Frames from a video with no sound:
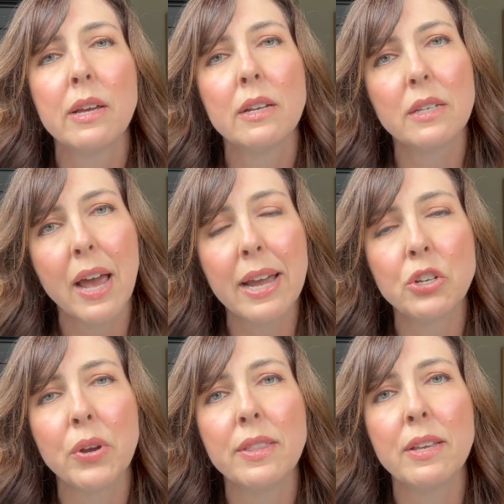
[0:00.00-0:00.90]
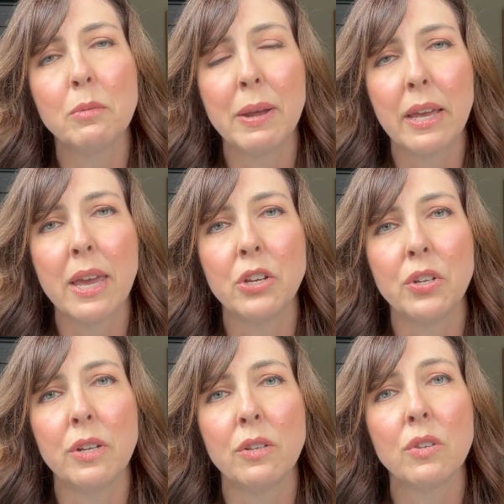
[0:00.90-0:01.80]
titrate these
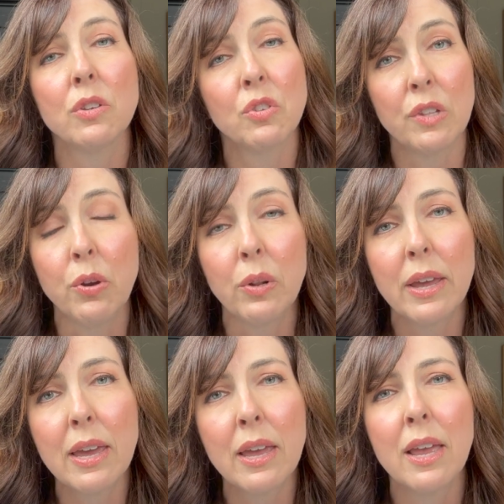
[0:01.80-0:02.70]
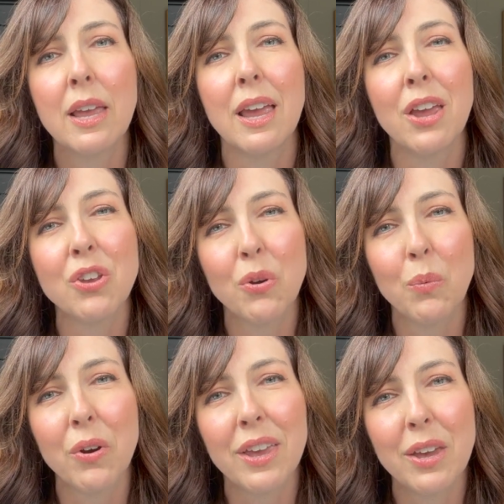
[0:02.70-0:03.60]
medications slowly and you're
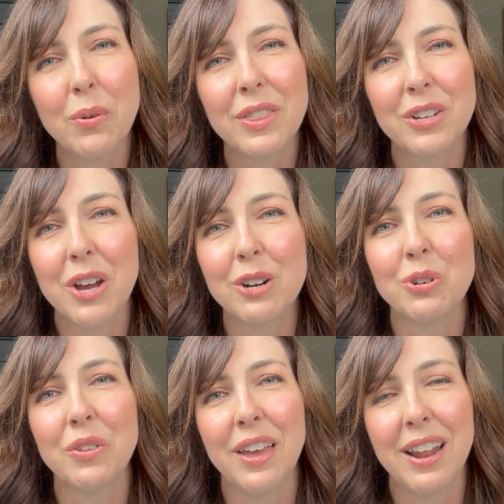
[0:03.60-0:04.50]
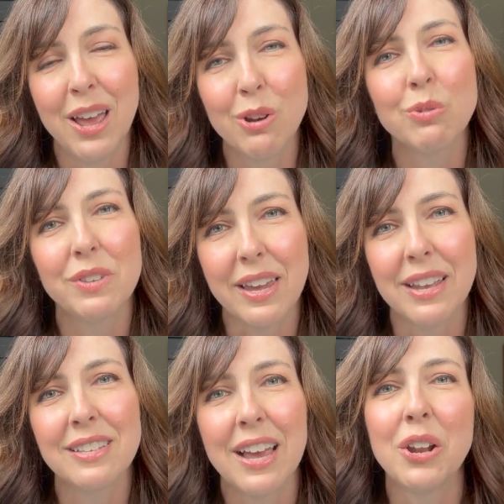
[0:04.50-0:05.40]
working with a doctor that
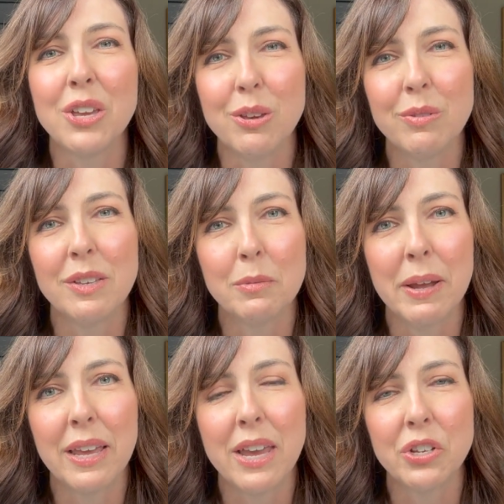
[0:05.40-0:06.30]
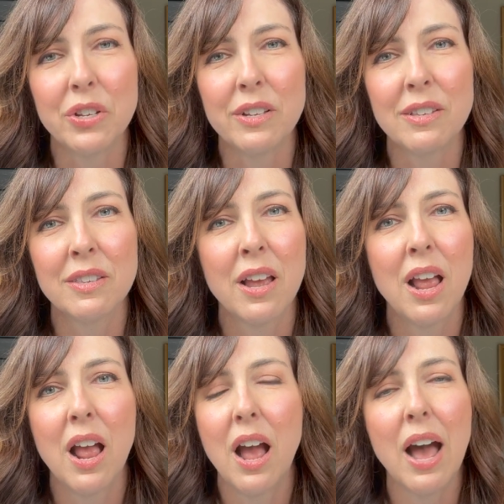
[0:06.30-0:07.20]
understands how to use these medications,
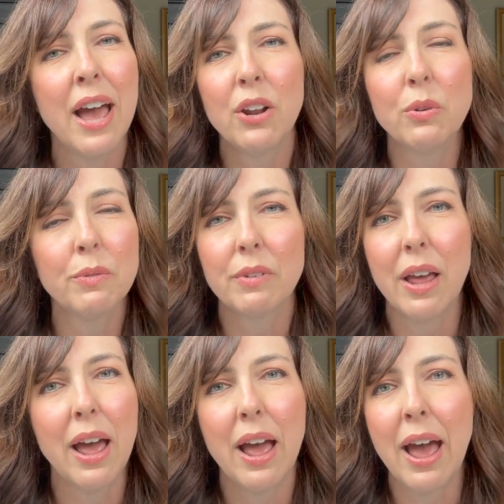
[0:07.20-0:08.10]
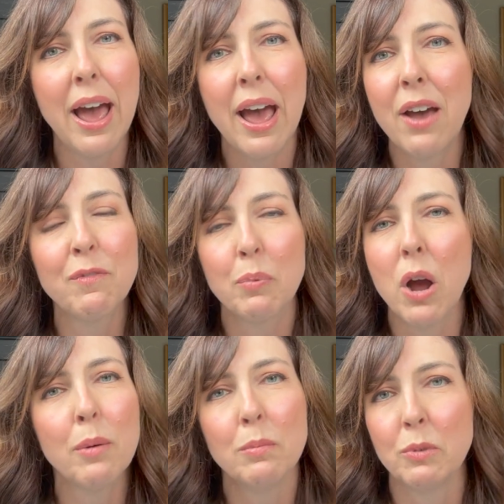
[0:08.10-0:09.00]
I don't have
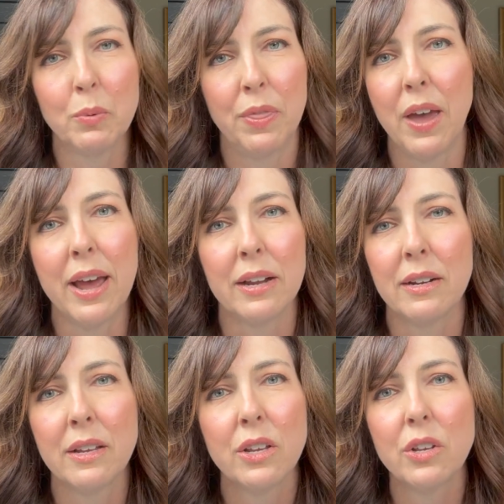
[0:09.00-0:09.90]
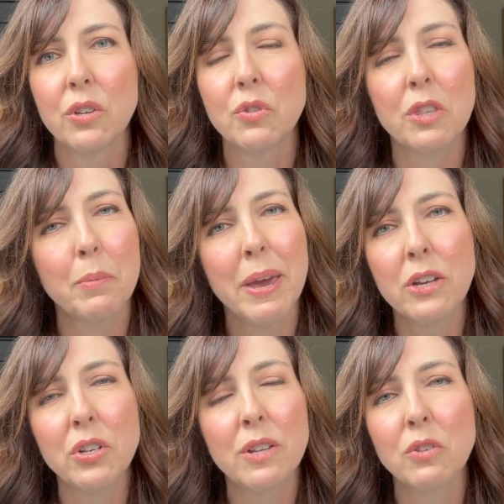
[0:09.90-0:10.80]
problems with that. So the
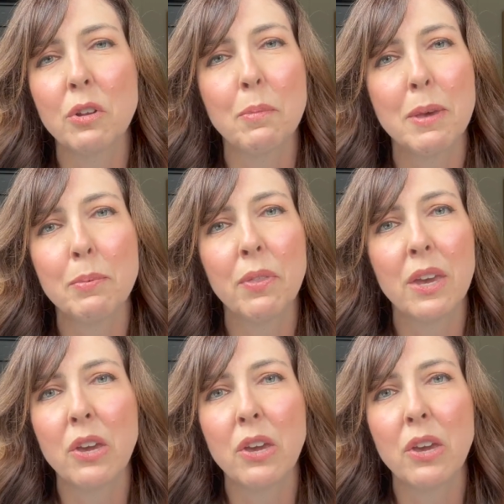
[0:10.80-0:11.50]
patients or the people that you